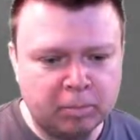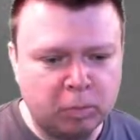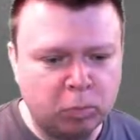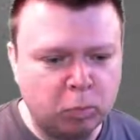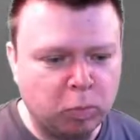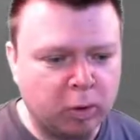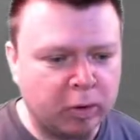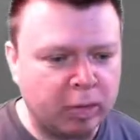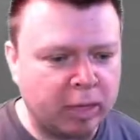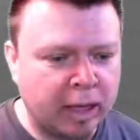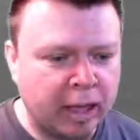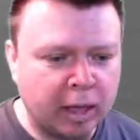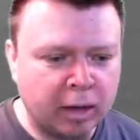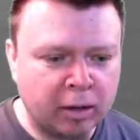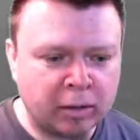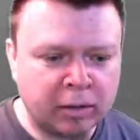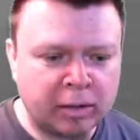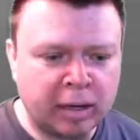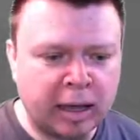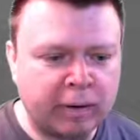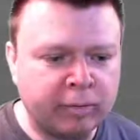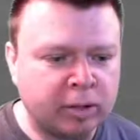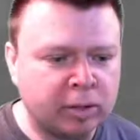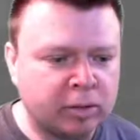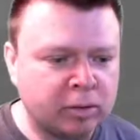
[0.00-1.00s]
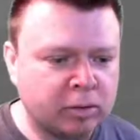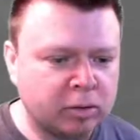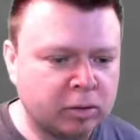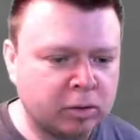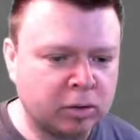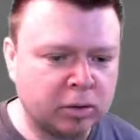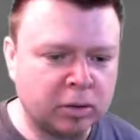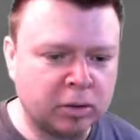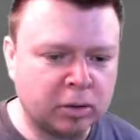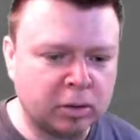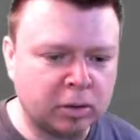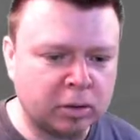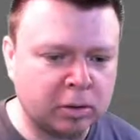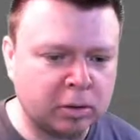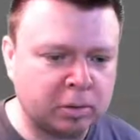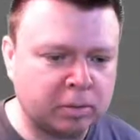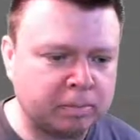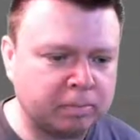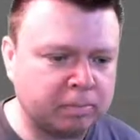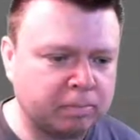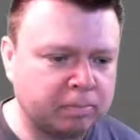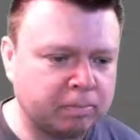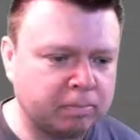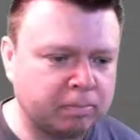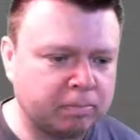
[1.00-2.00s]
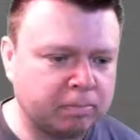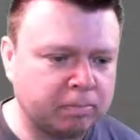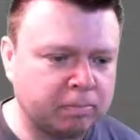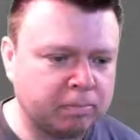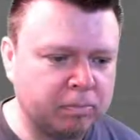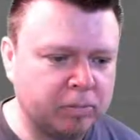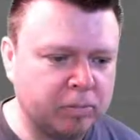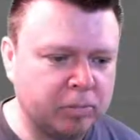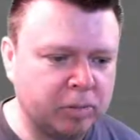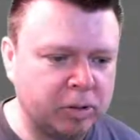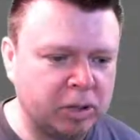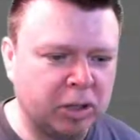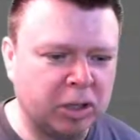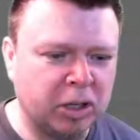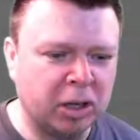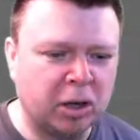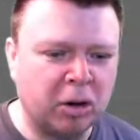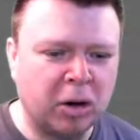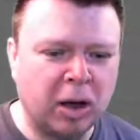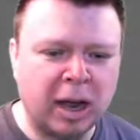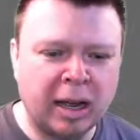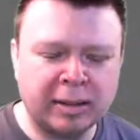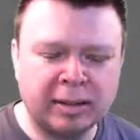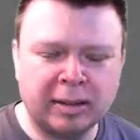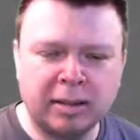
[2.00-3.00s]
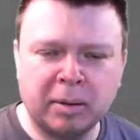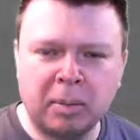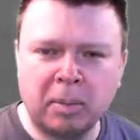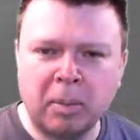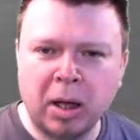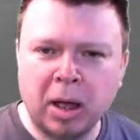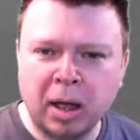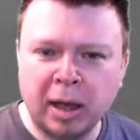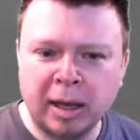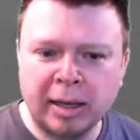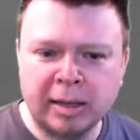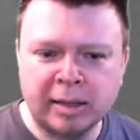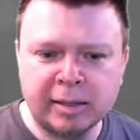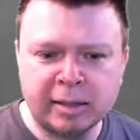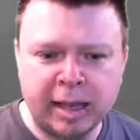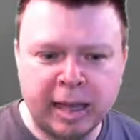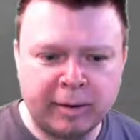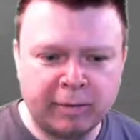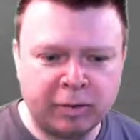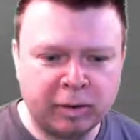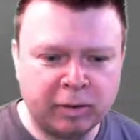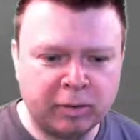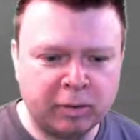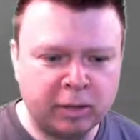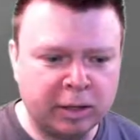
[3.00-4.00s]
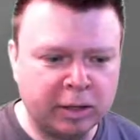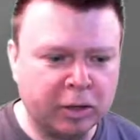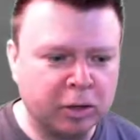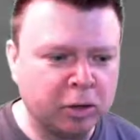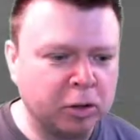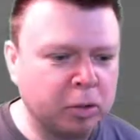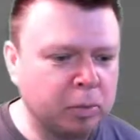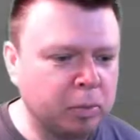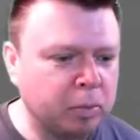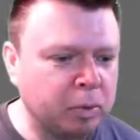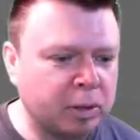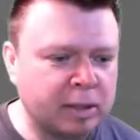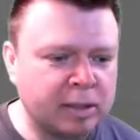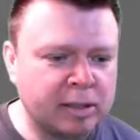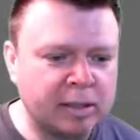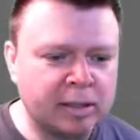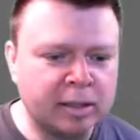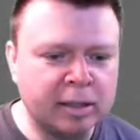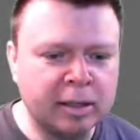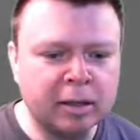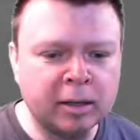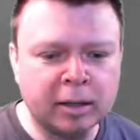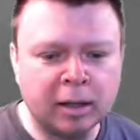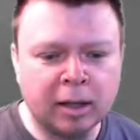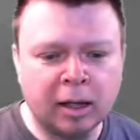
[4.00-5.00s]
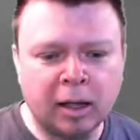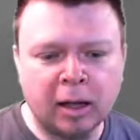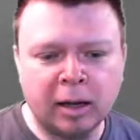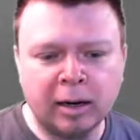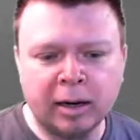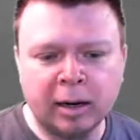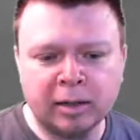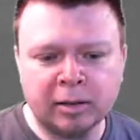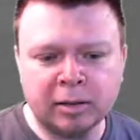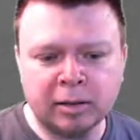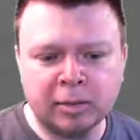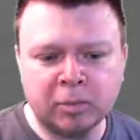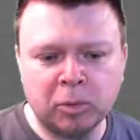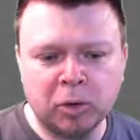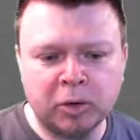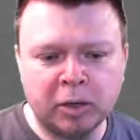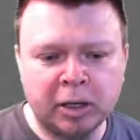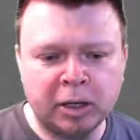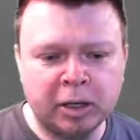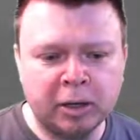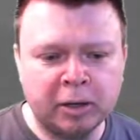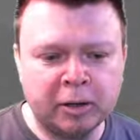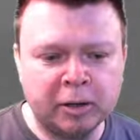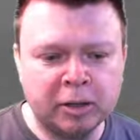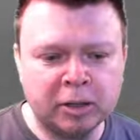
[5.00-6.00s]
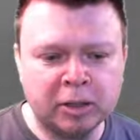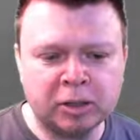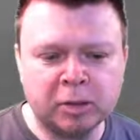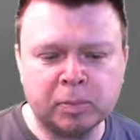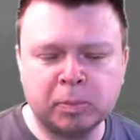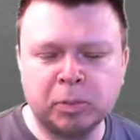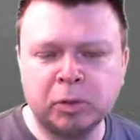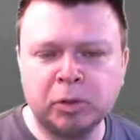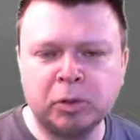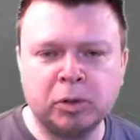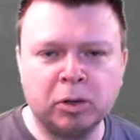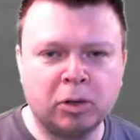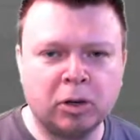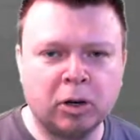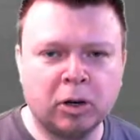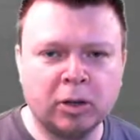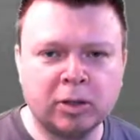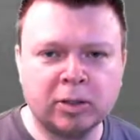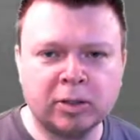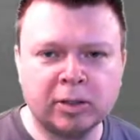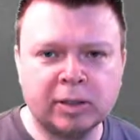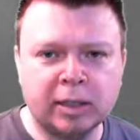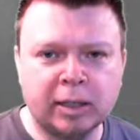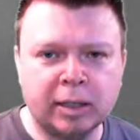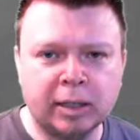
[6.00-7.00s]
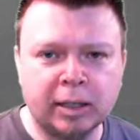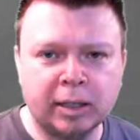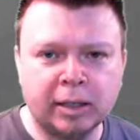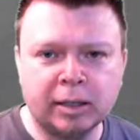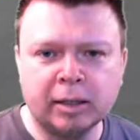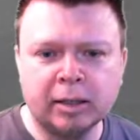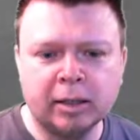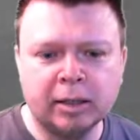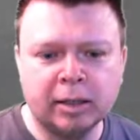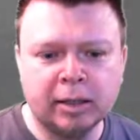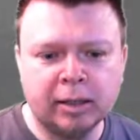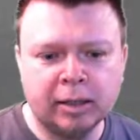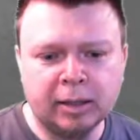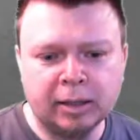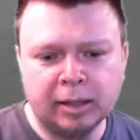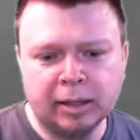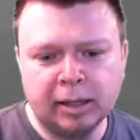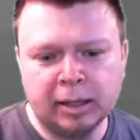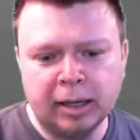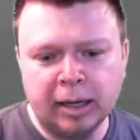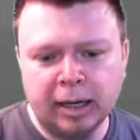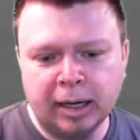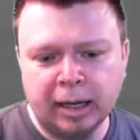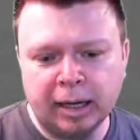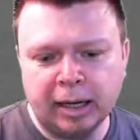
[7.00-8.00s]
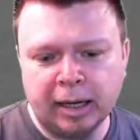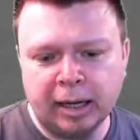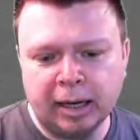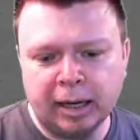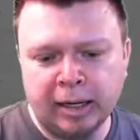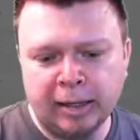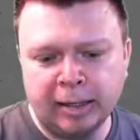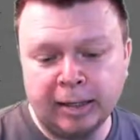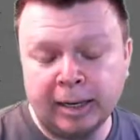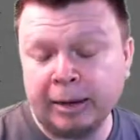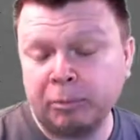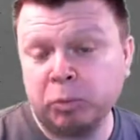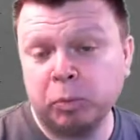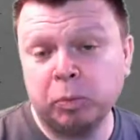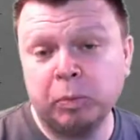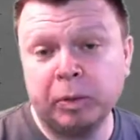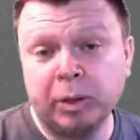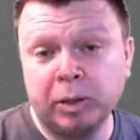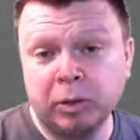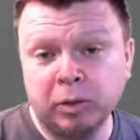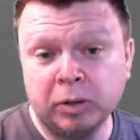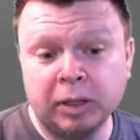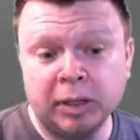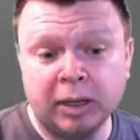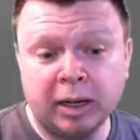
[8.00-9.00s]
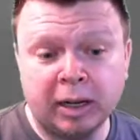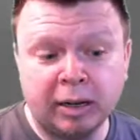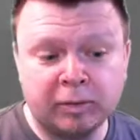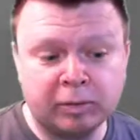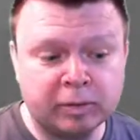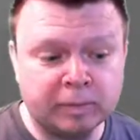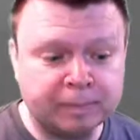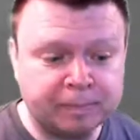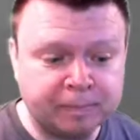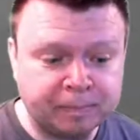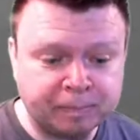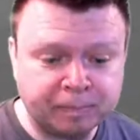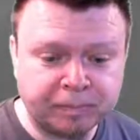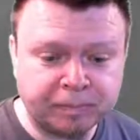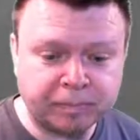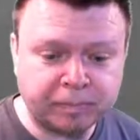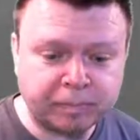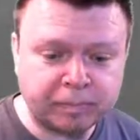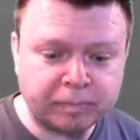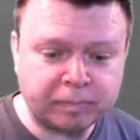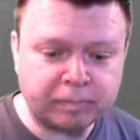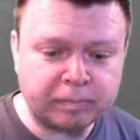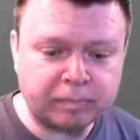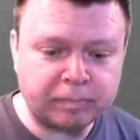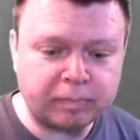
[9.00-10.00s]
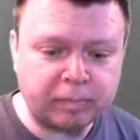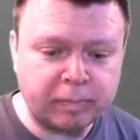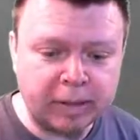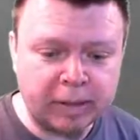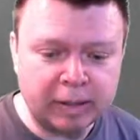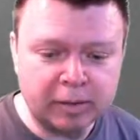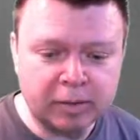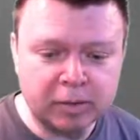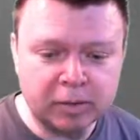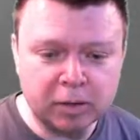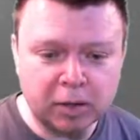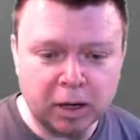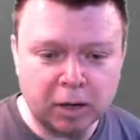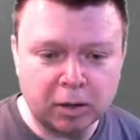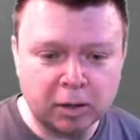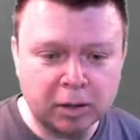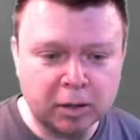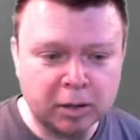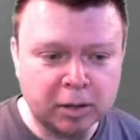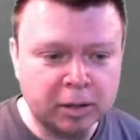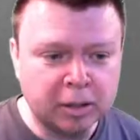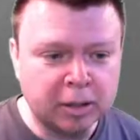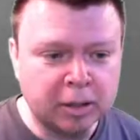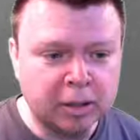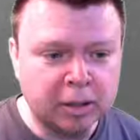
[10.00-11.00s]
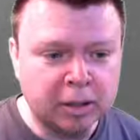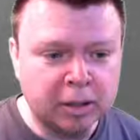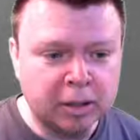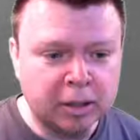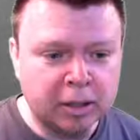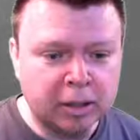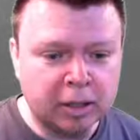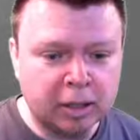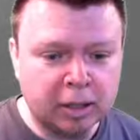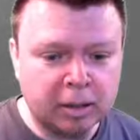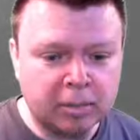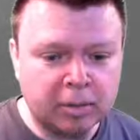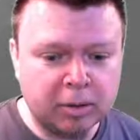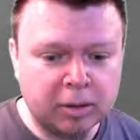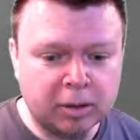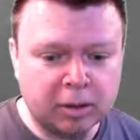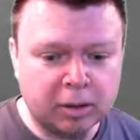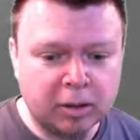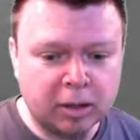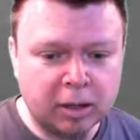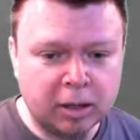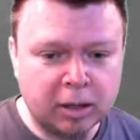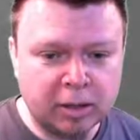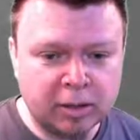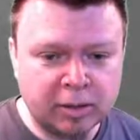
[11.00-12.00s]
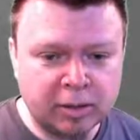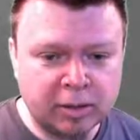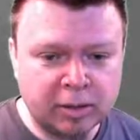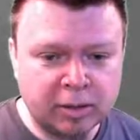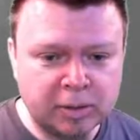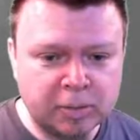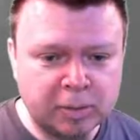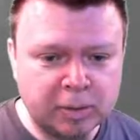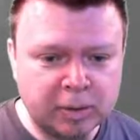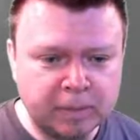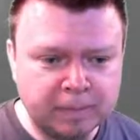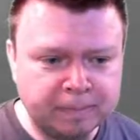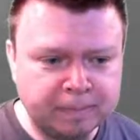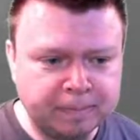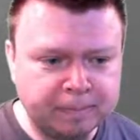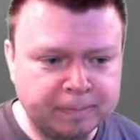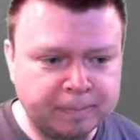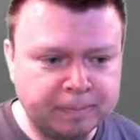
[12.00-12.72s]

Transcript: without having to, you know, itemize everything. You could put a single line item on here and just put your costs in, and that would be good enough. So I'm going to close this one,